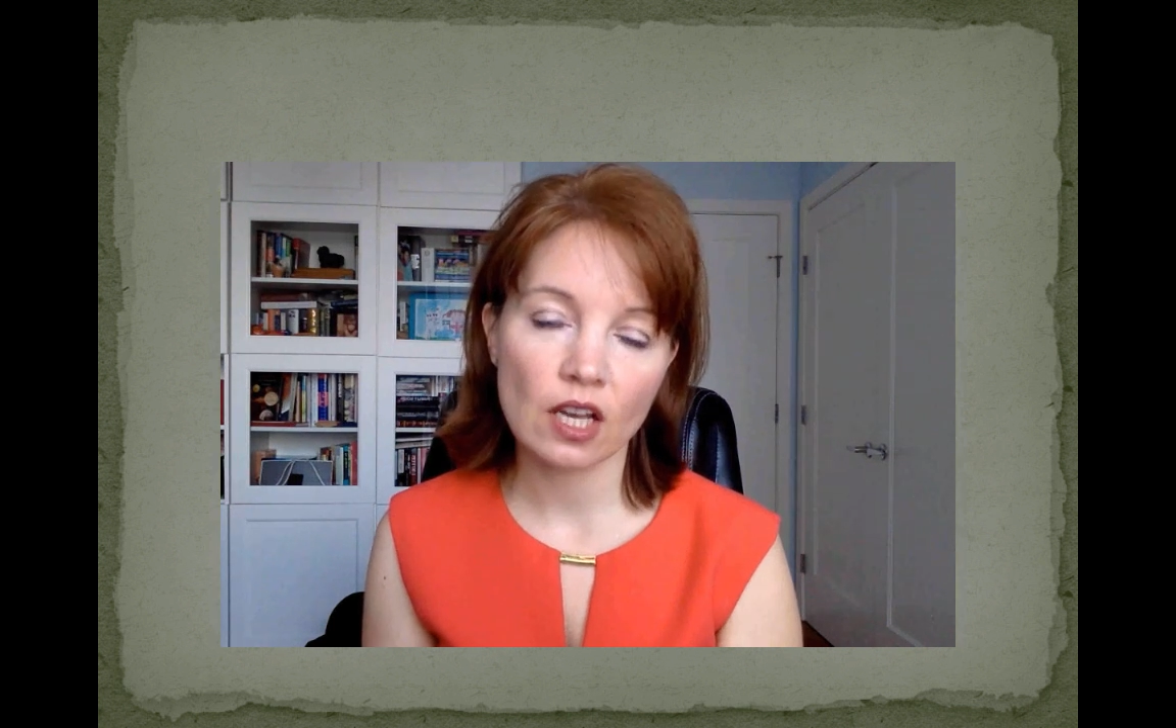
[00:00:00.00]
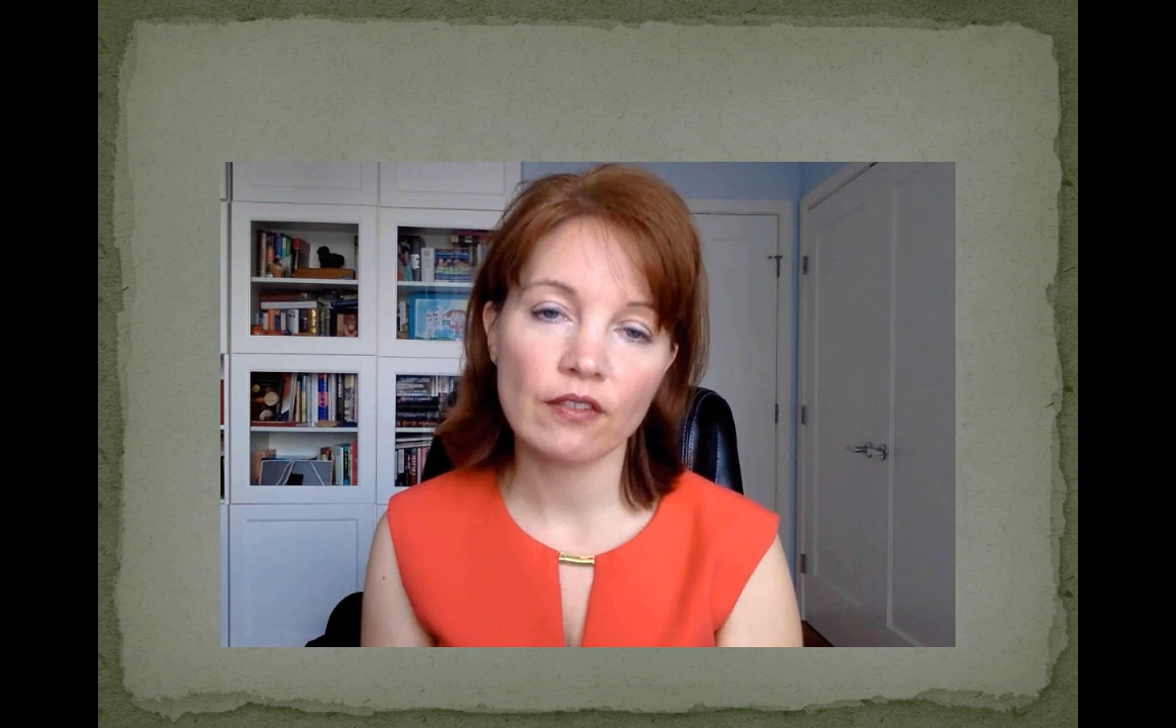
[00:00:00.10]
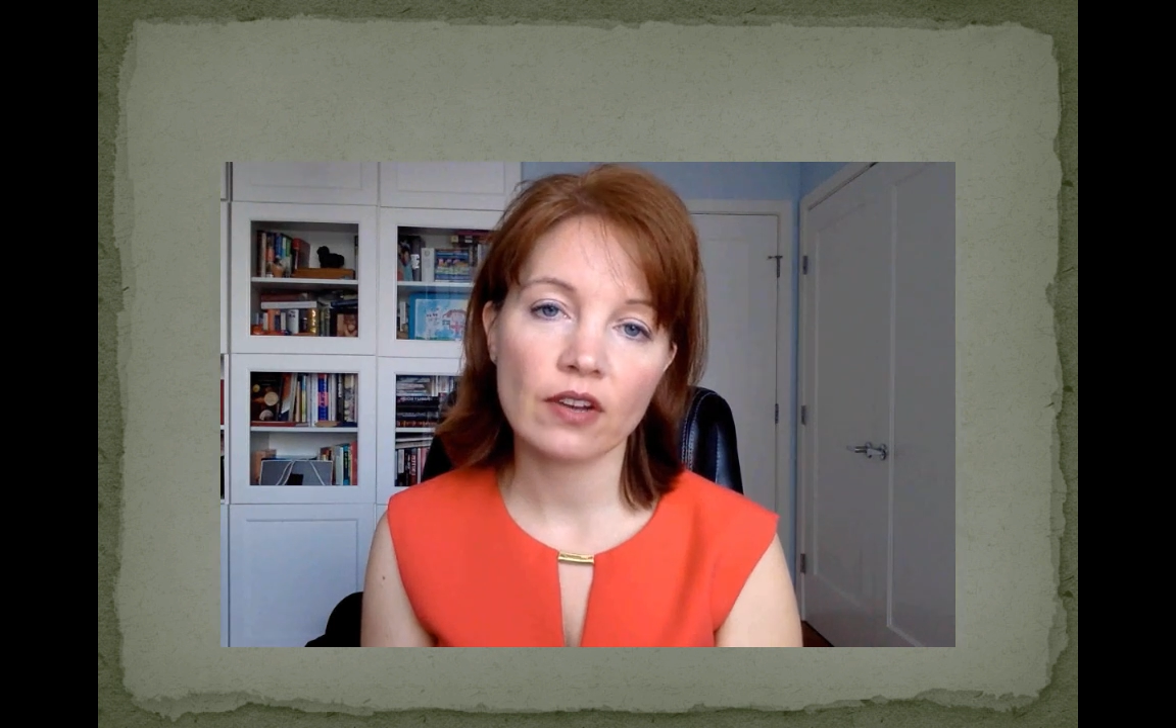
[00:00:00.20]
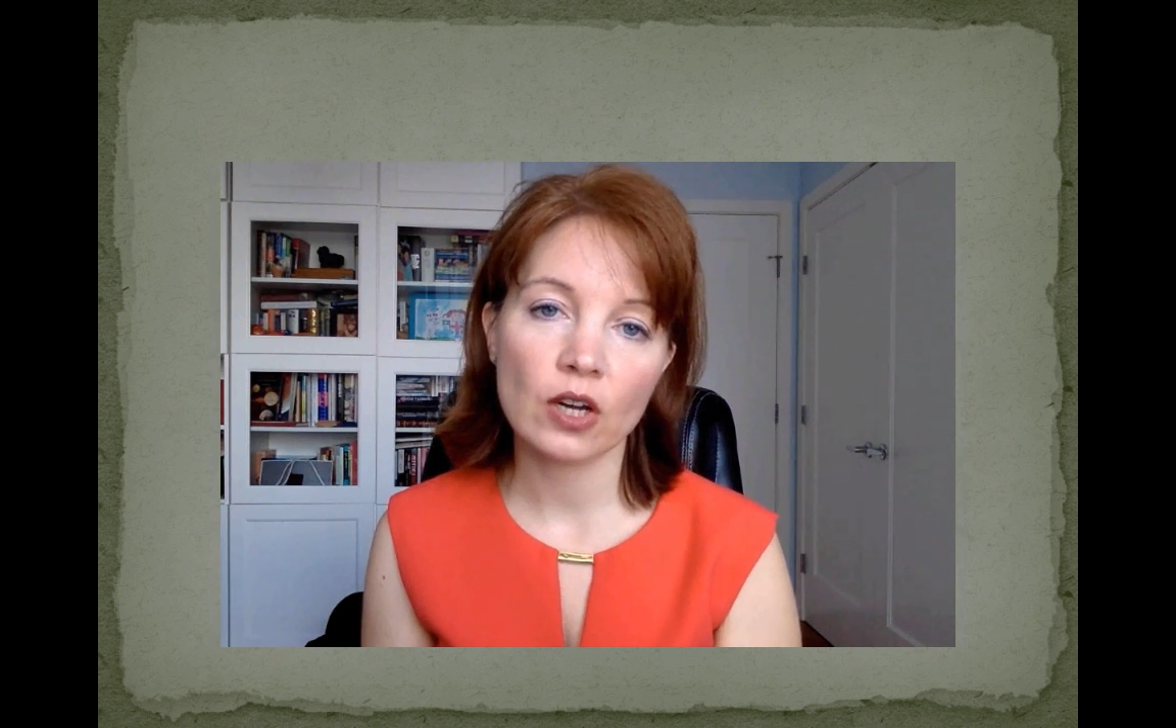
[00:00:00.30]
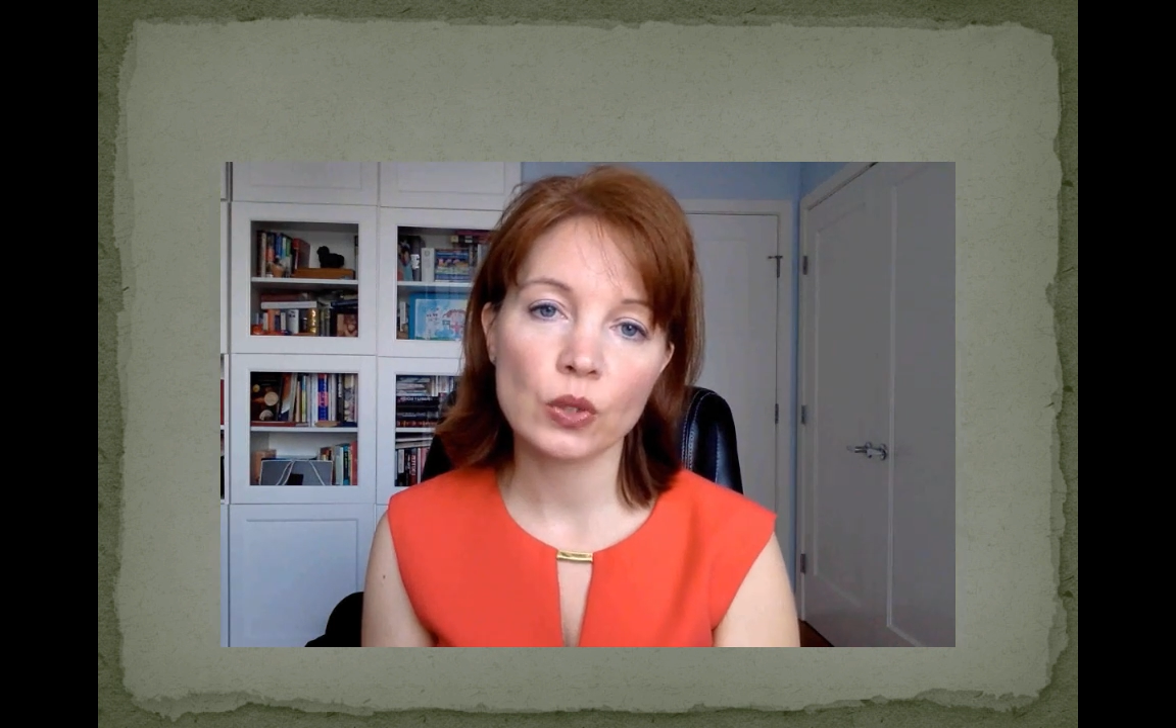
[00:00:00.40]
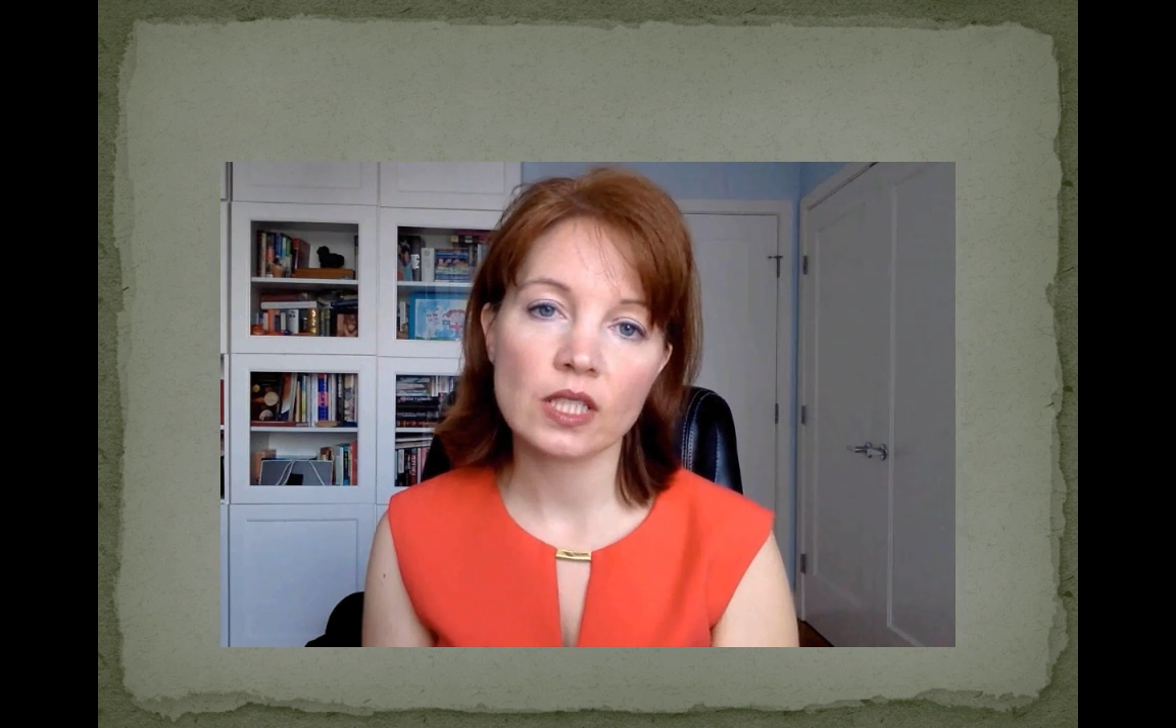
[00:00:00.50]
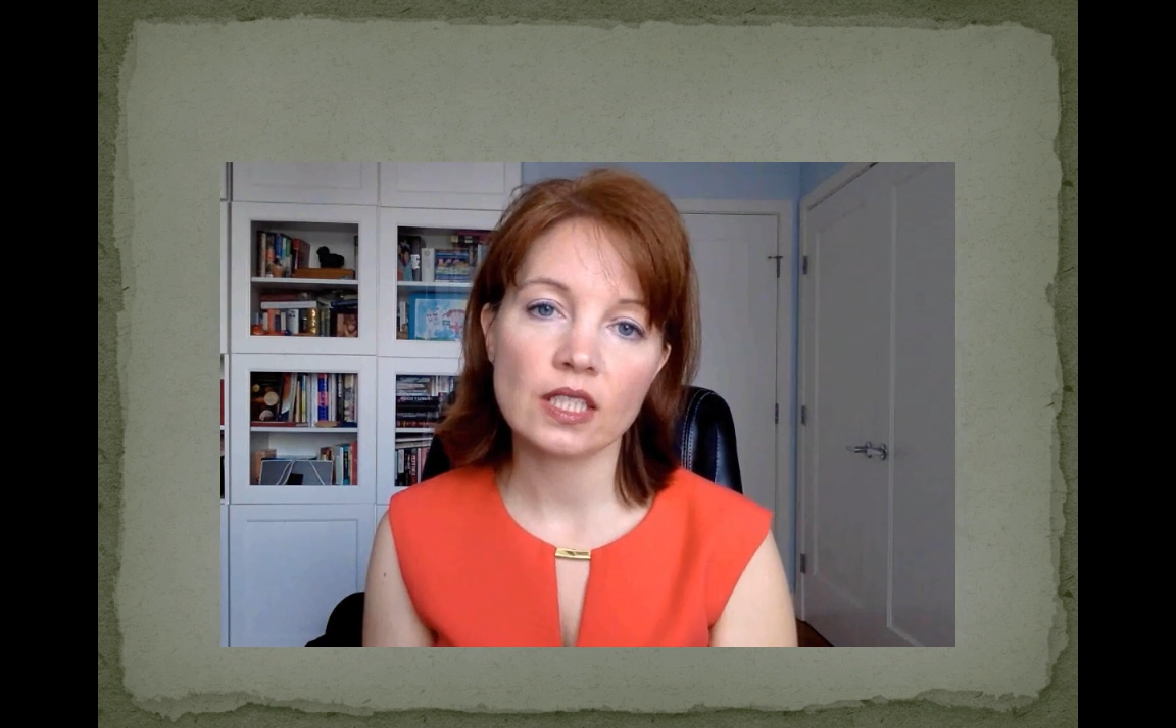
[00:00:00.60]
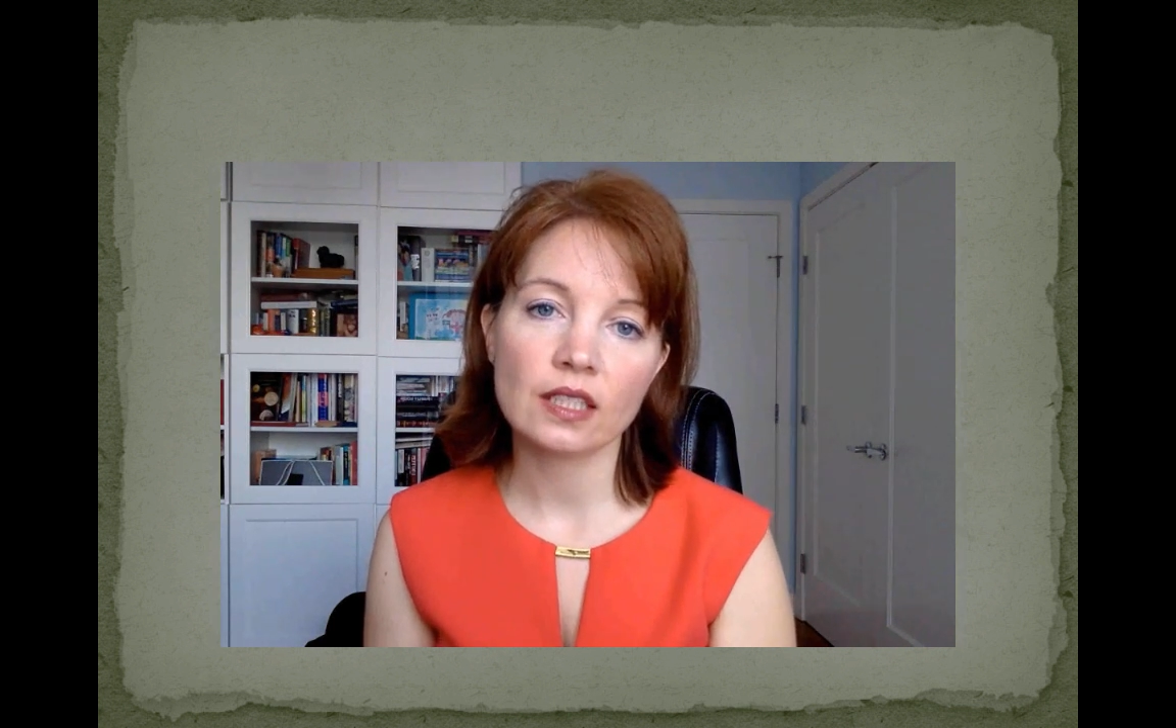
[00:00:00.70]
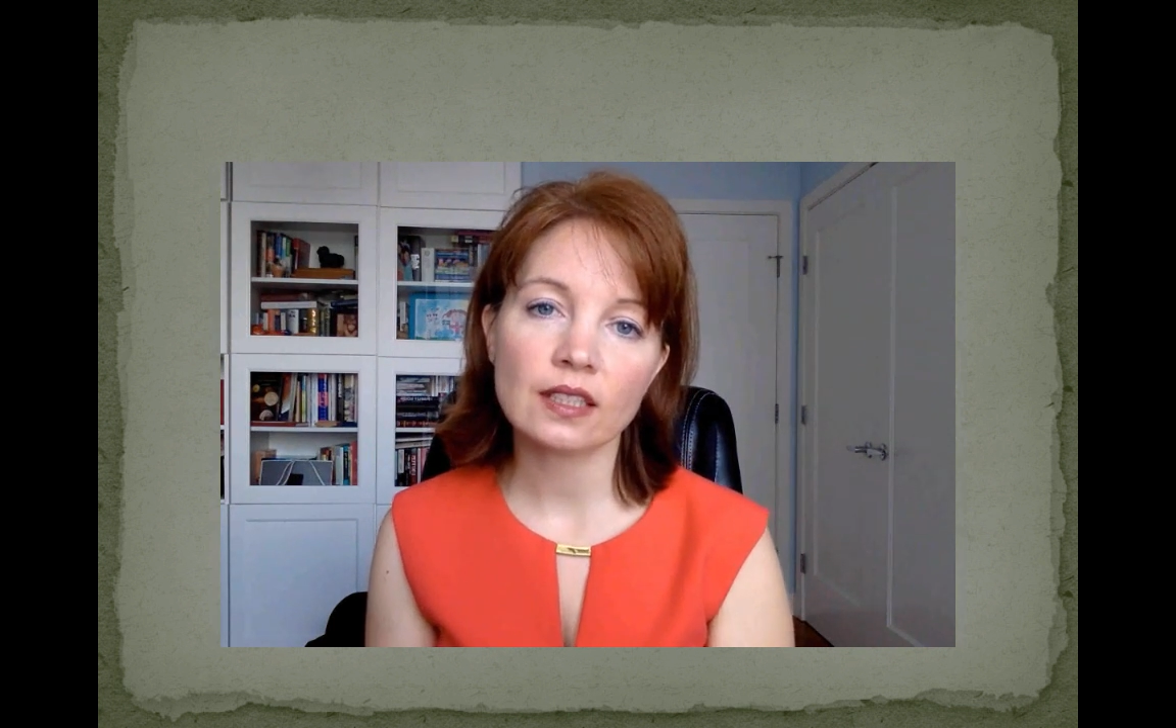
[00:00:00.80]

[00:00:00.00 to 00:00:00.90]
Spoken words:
of ODD,